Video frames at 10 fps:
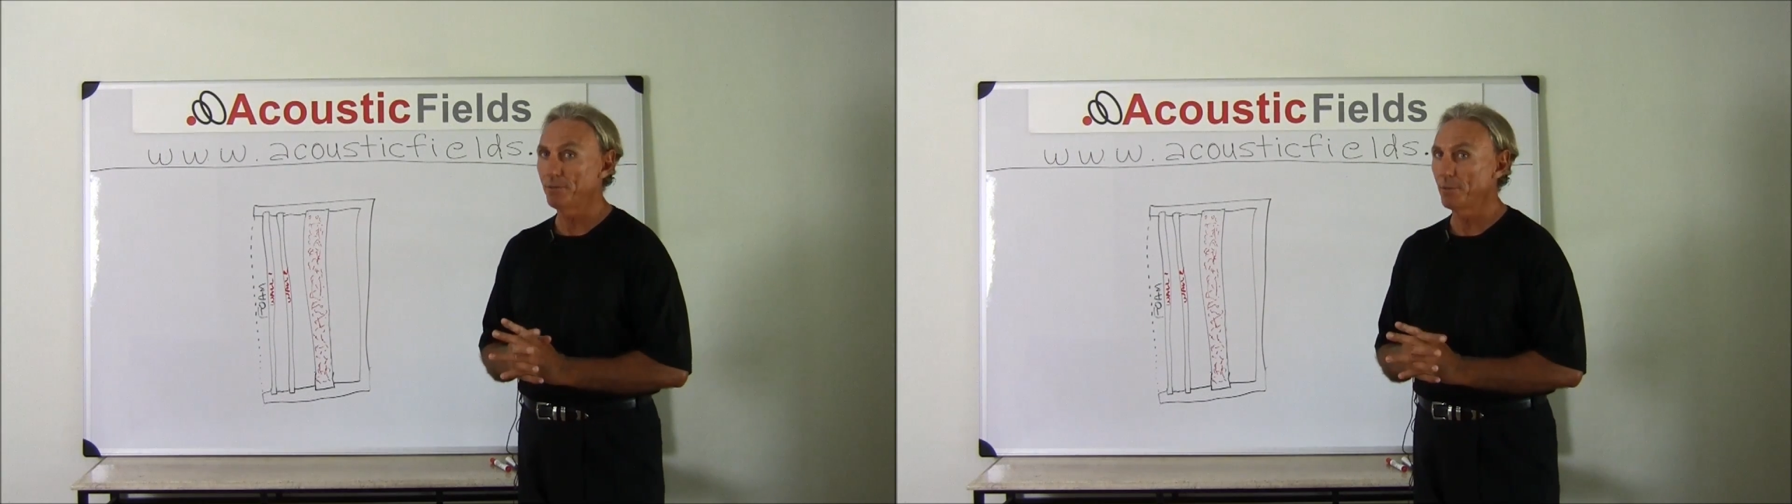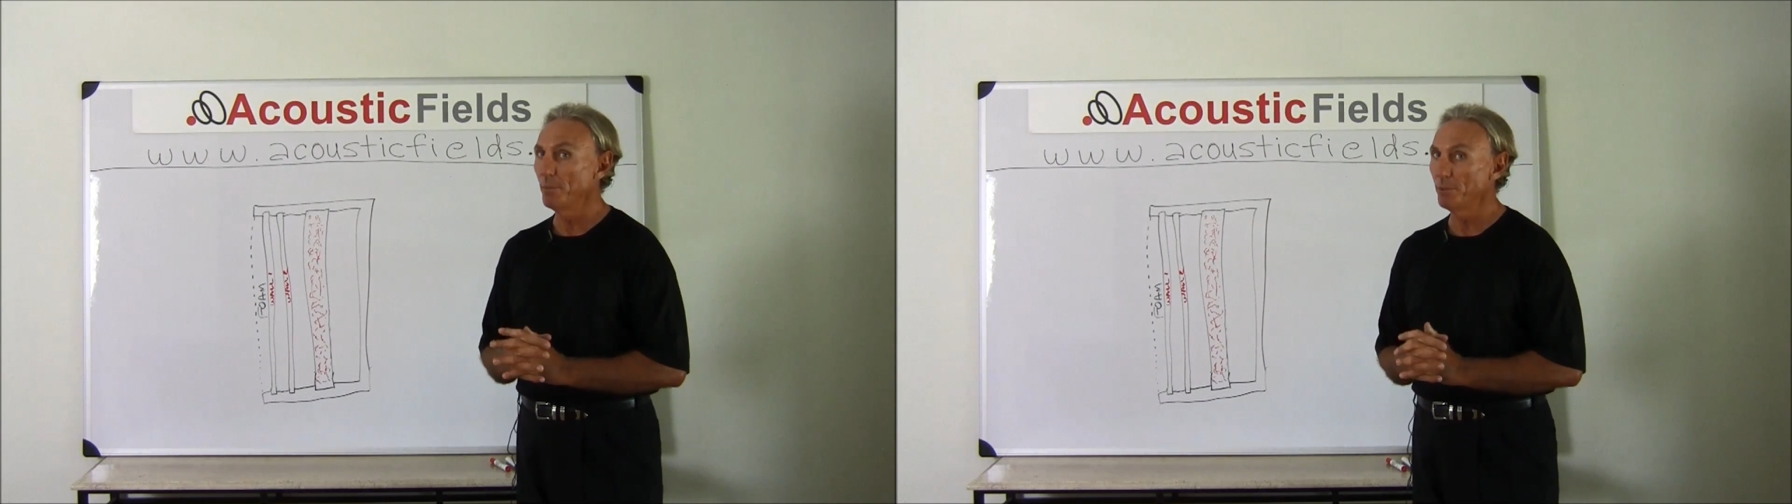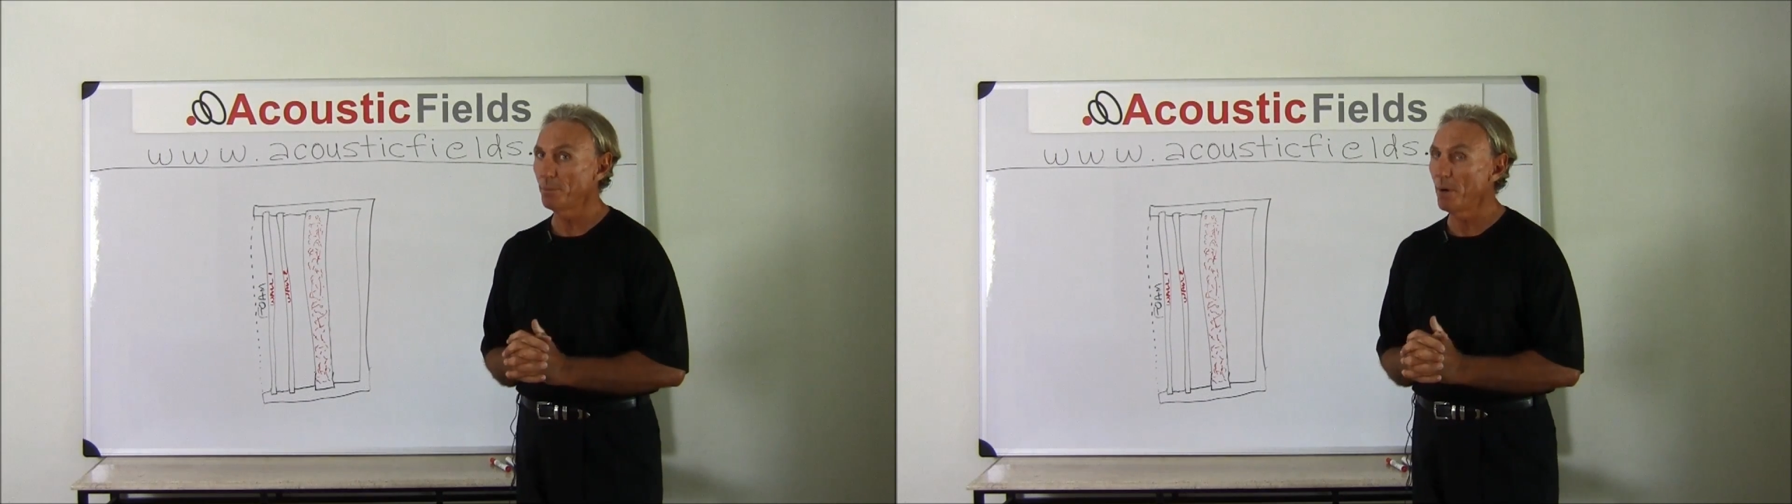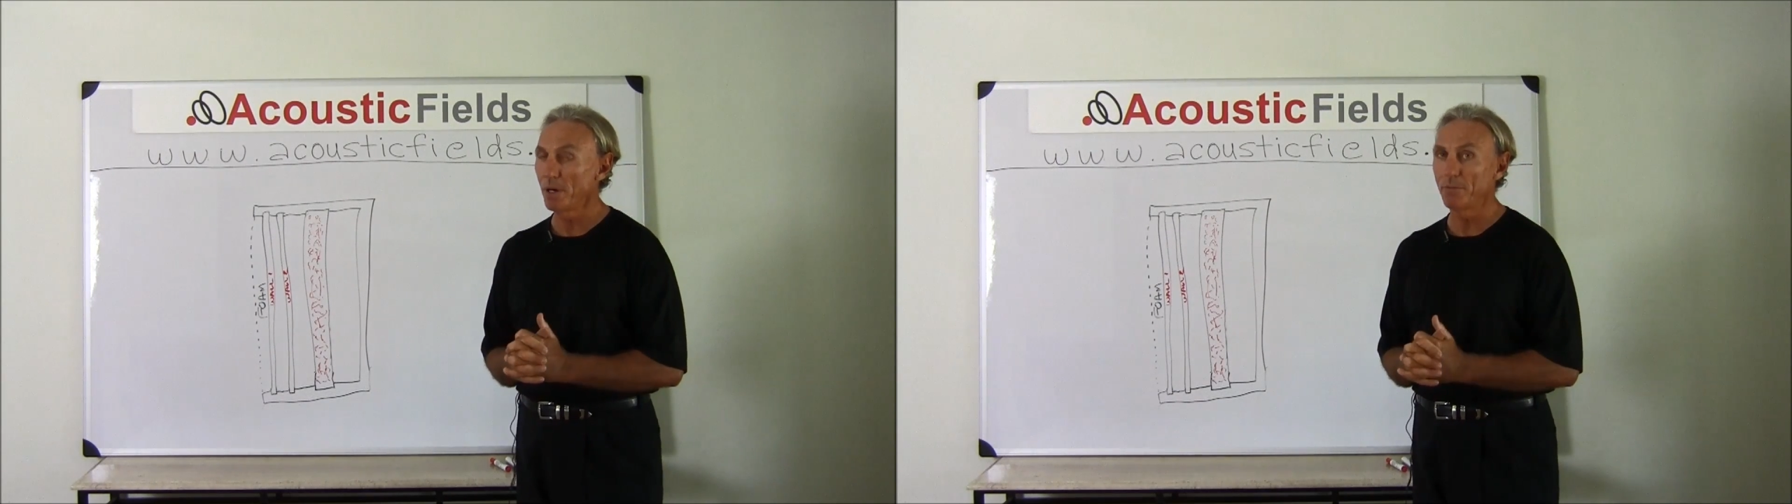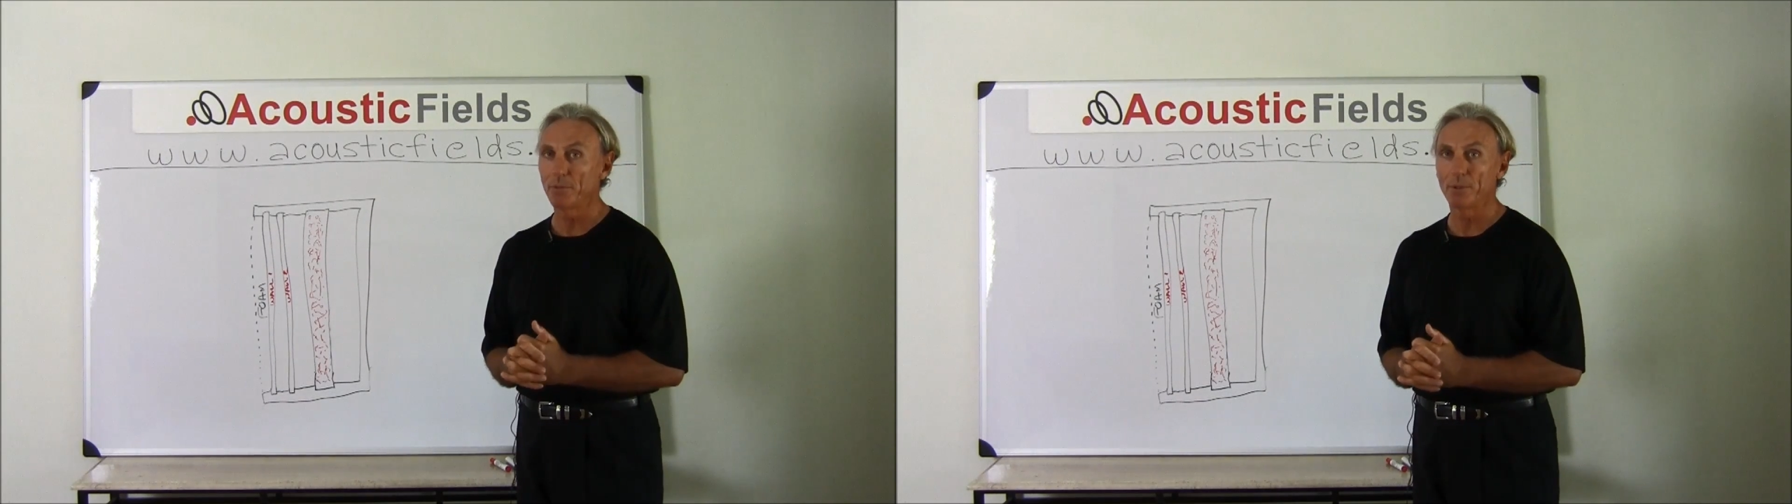it's the most
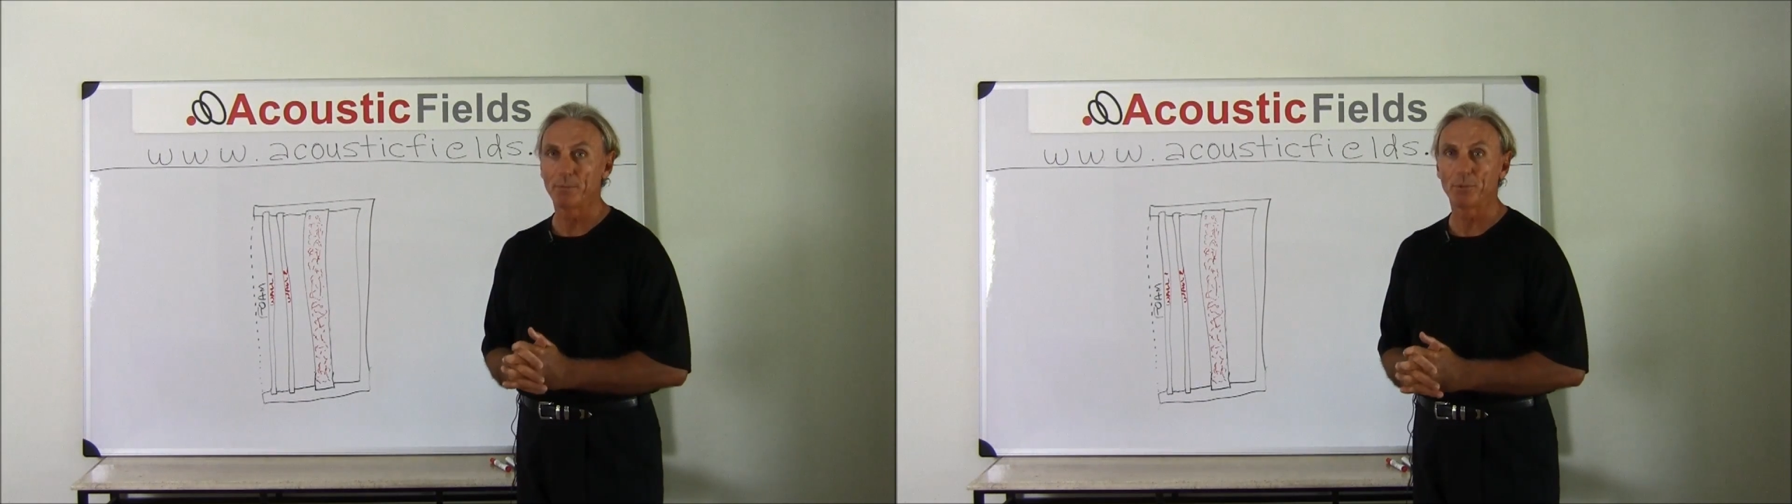powerful